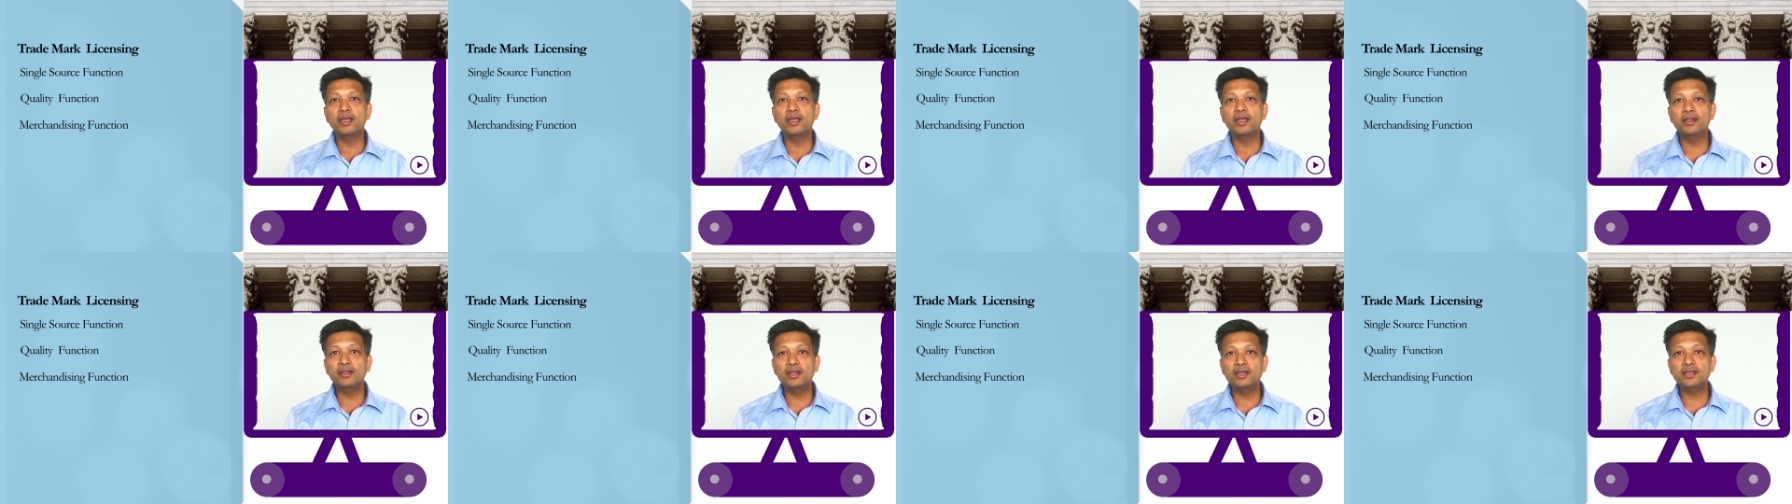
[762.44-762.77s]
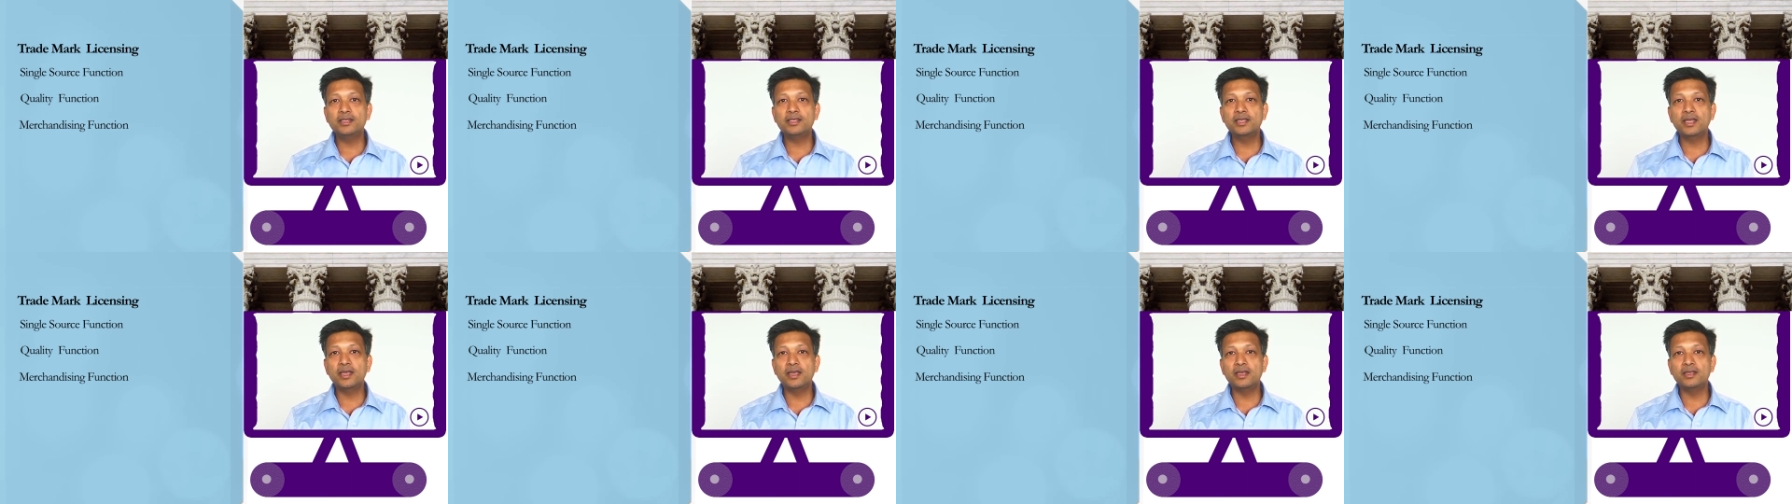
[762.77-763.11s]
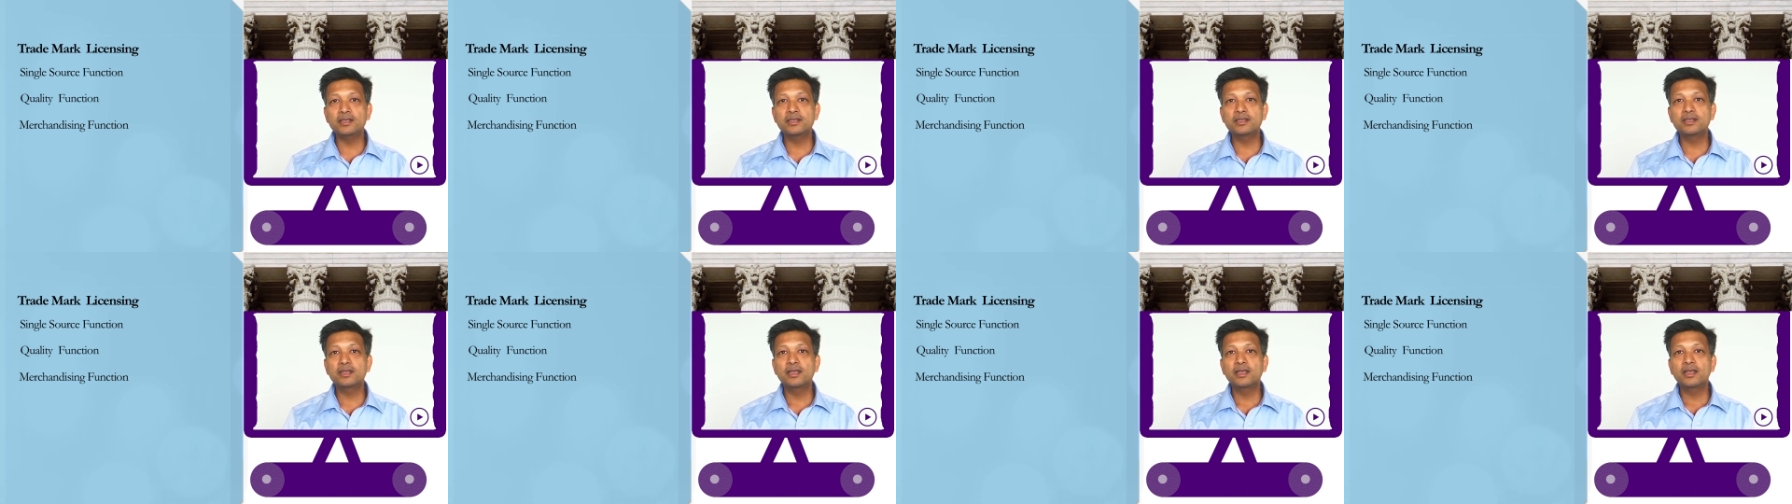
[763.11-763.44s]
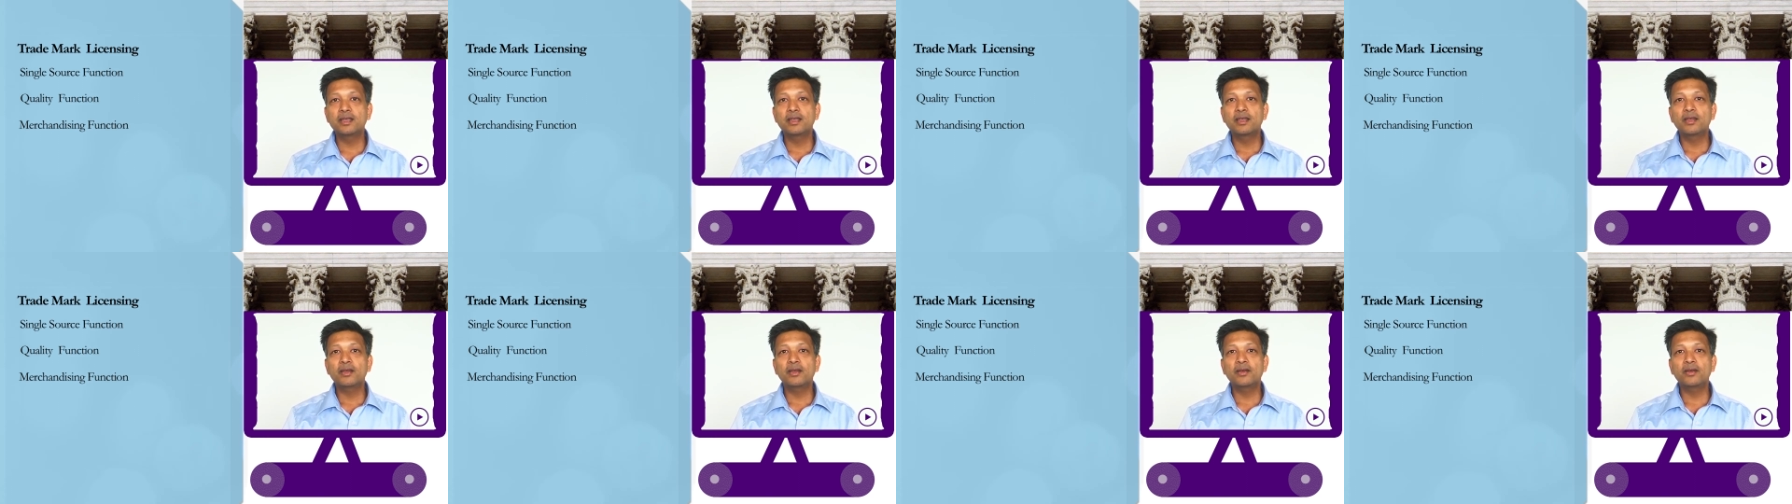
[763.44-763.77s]
in this case,
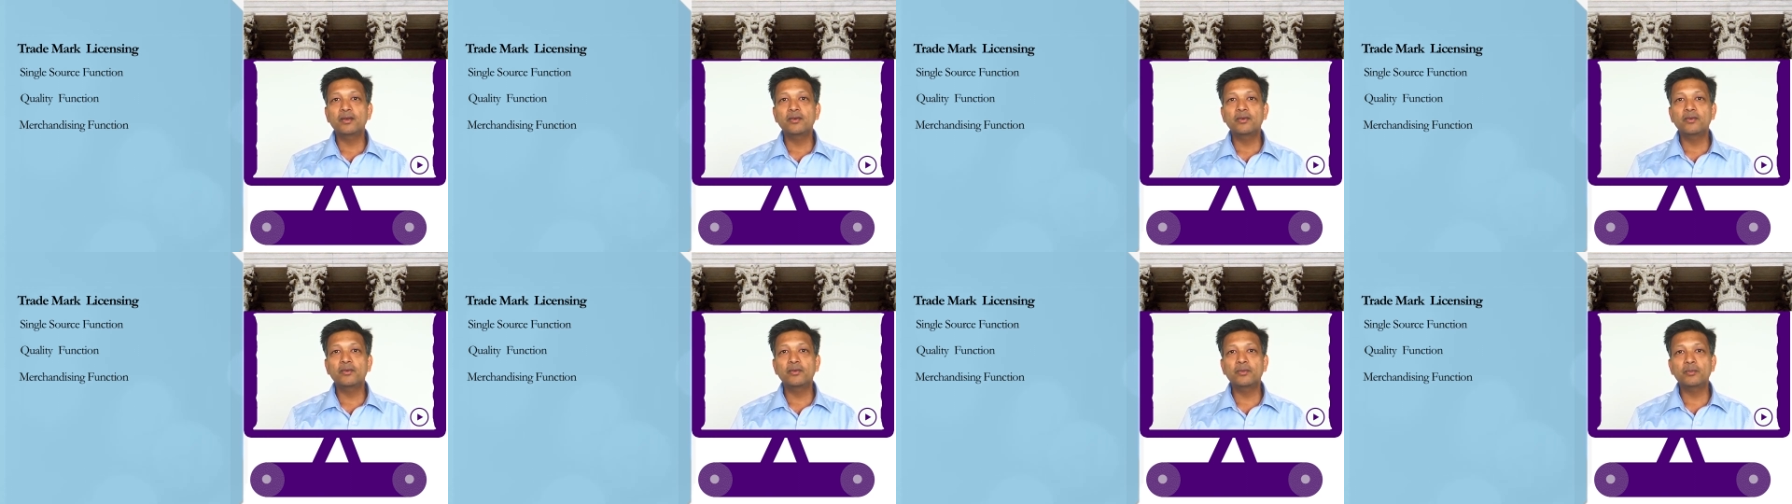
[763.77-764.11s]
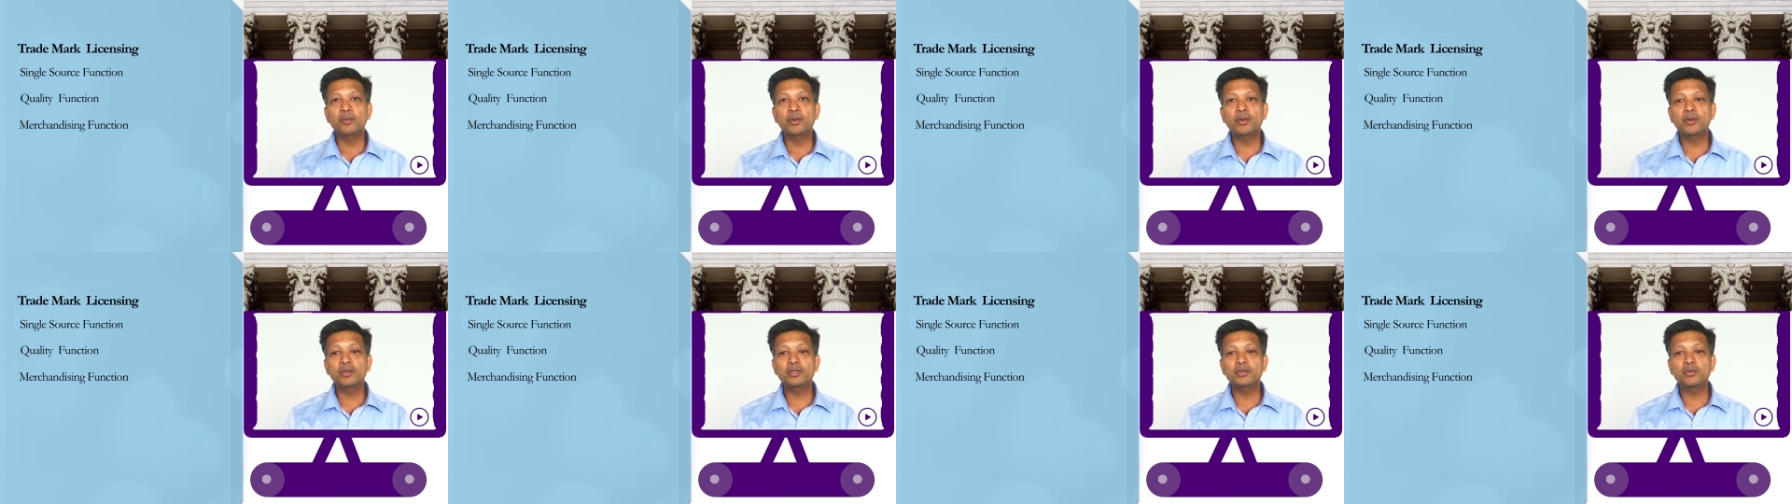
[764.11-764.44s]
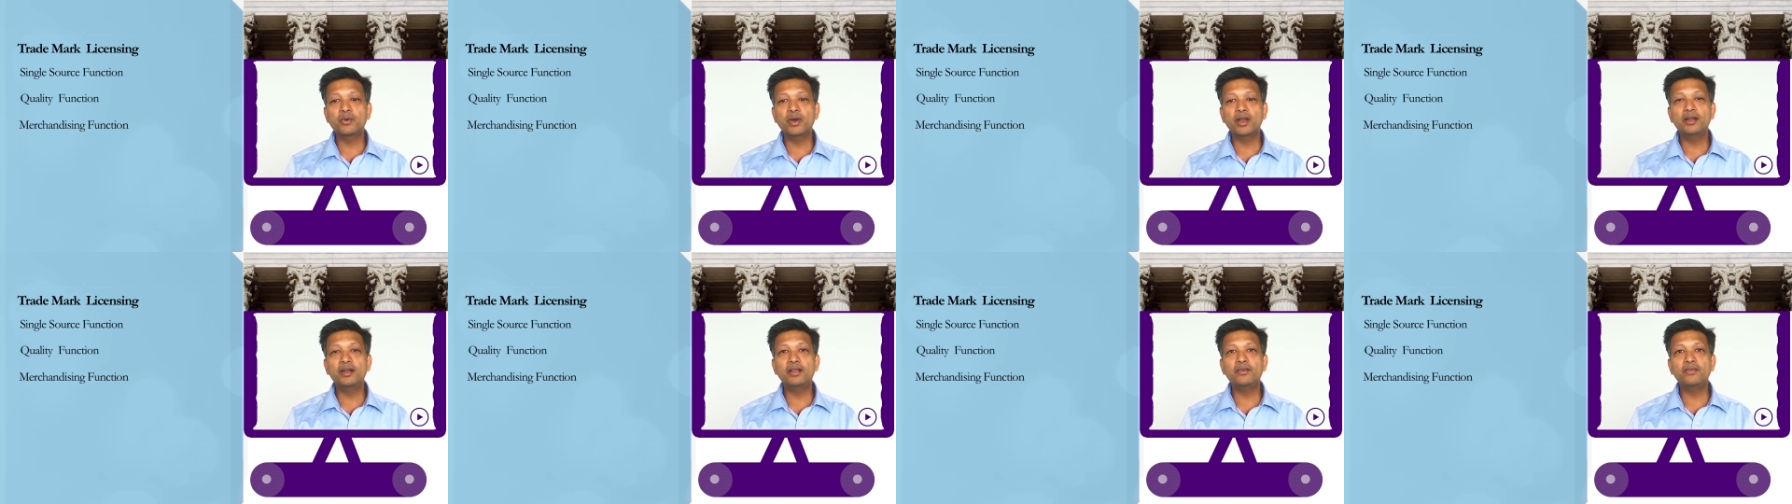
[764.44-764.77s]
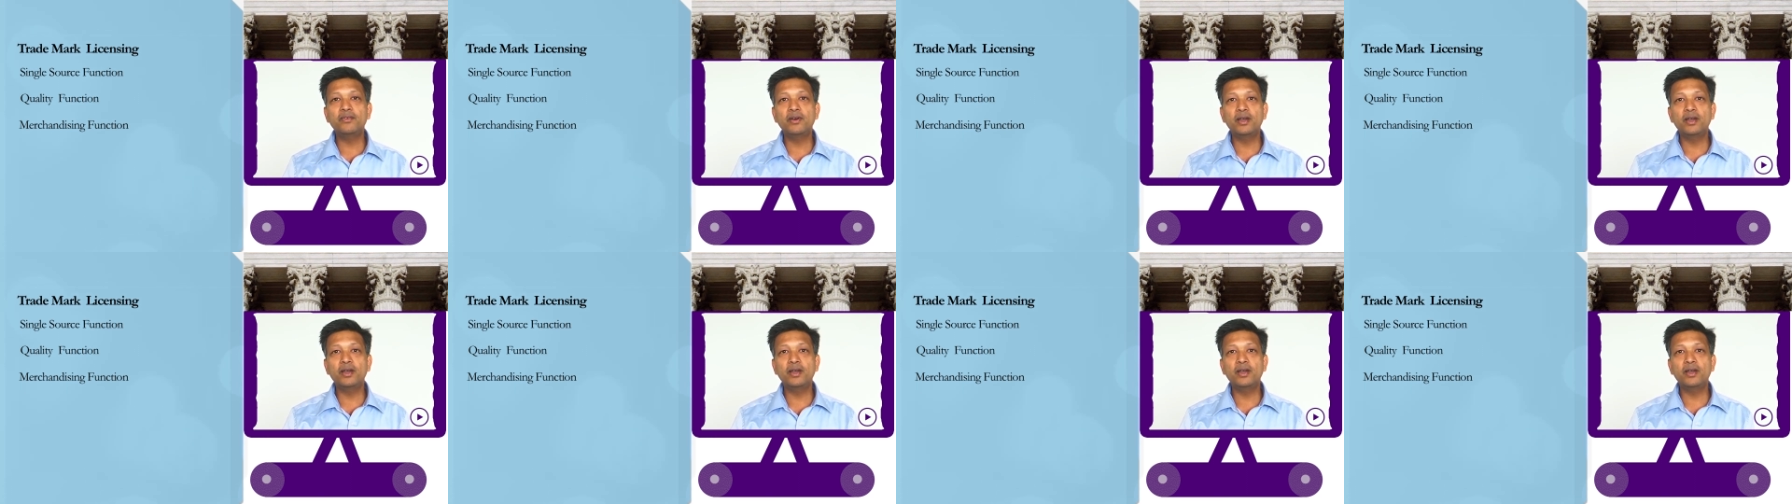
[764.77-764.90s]
because quality